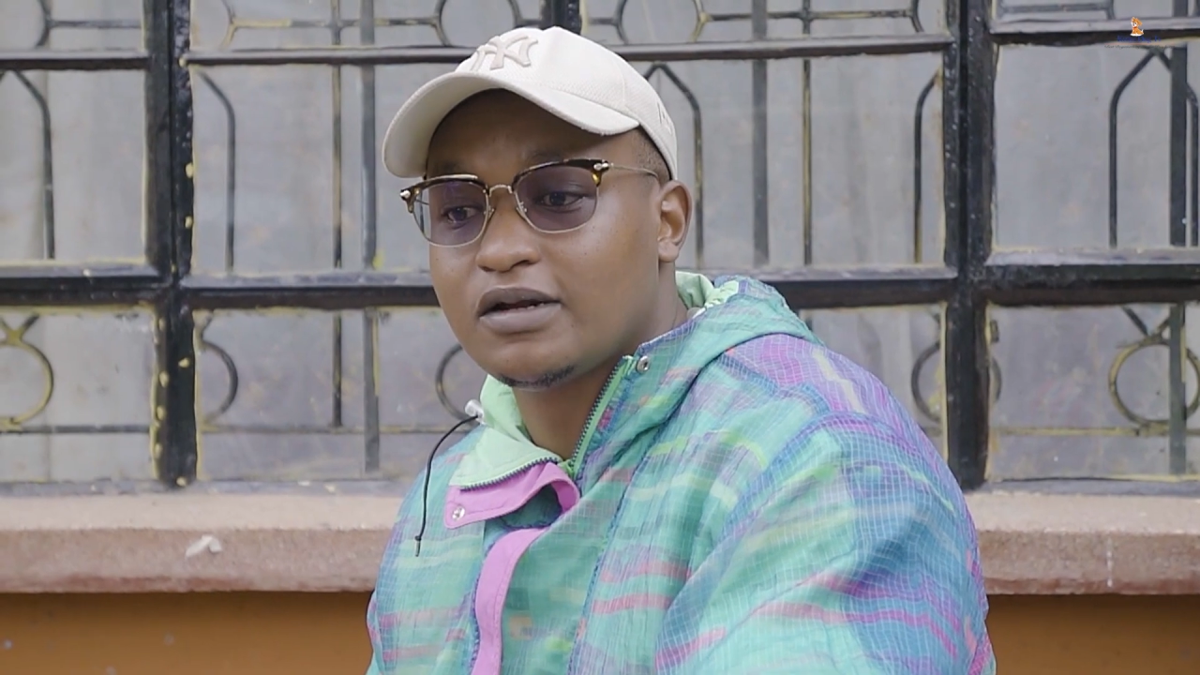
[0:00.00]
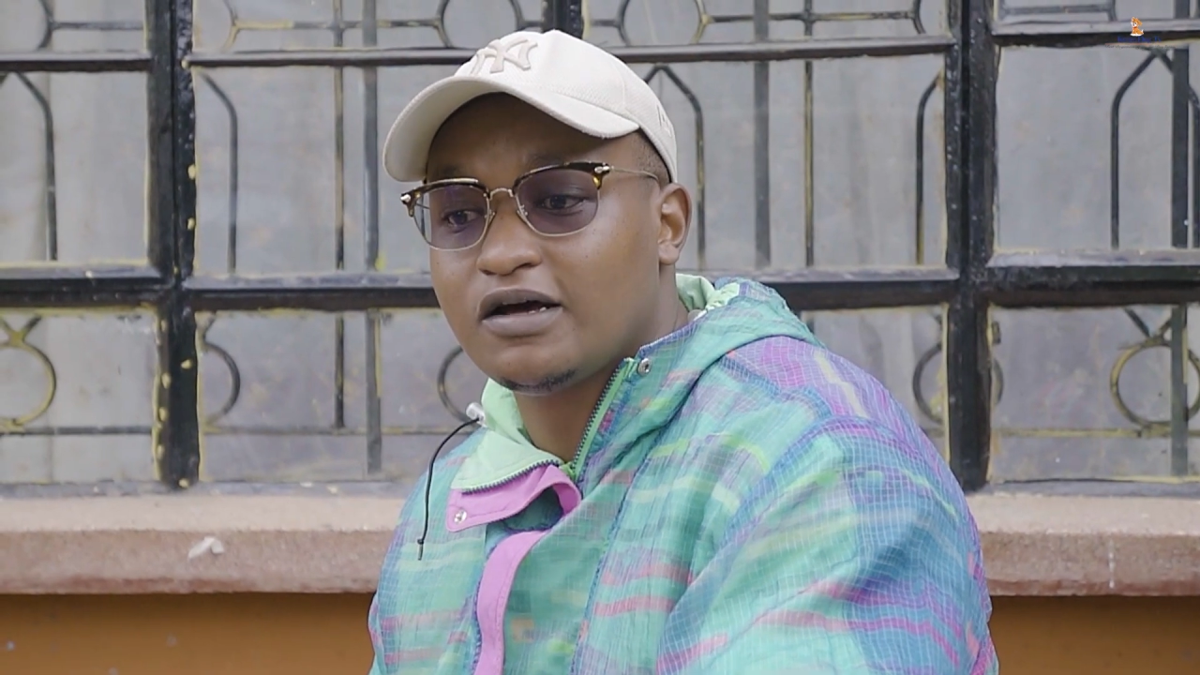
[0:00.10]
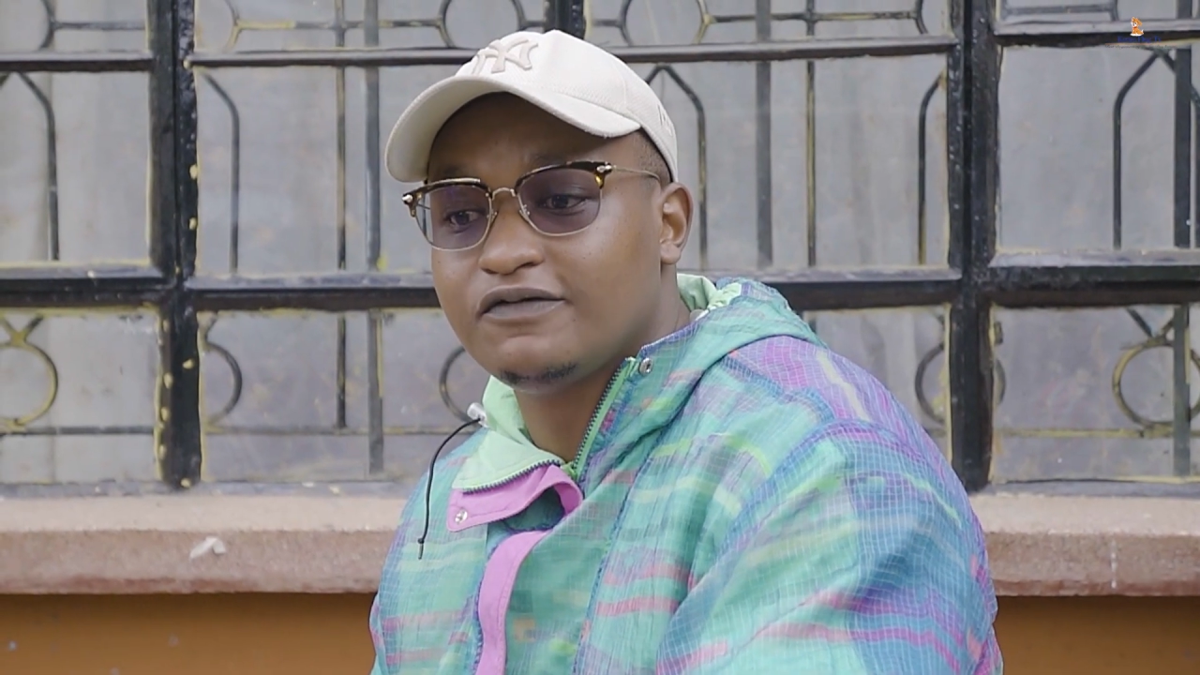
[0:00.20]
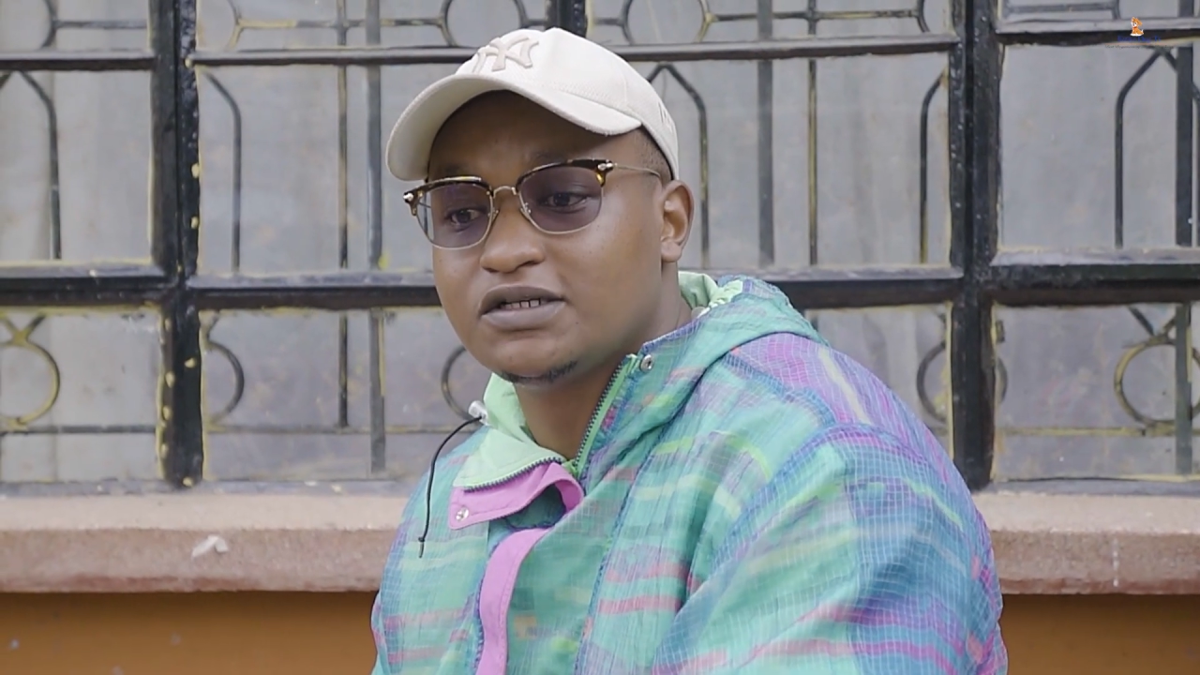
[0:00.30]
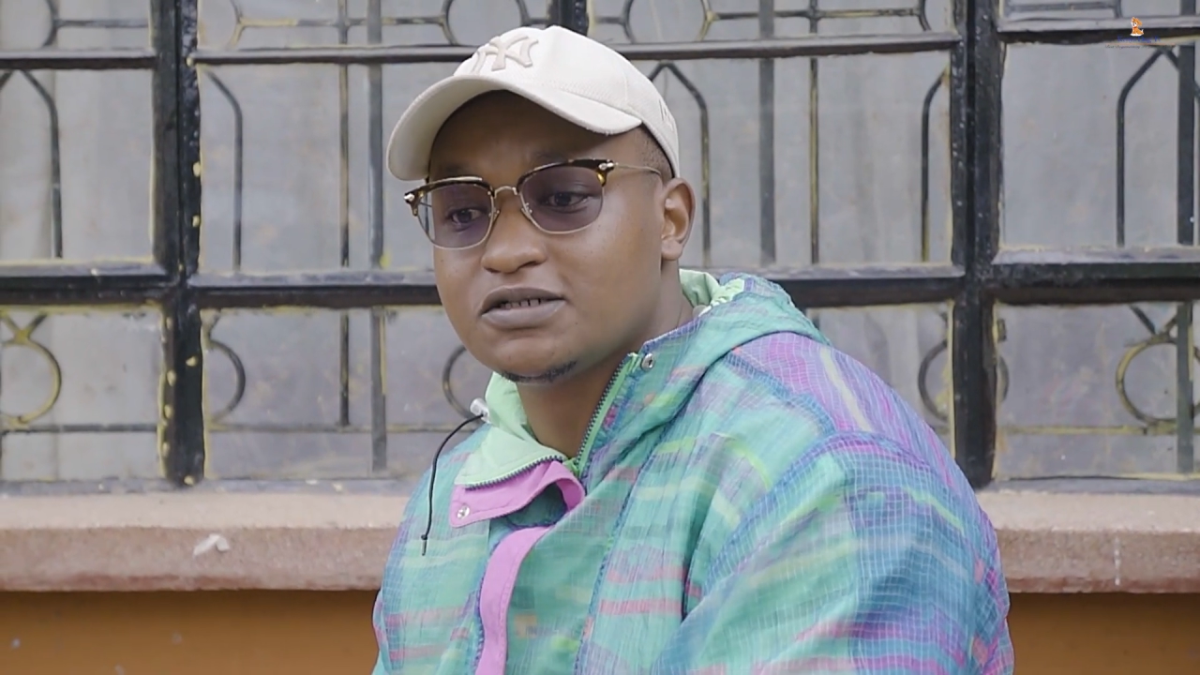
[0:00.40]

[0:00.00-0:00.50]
have it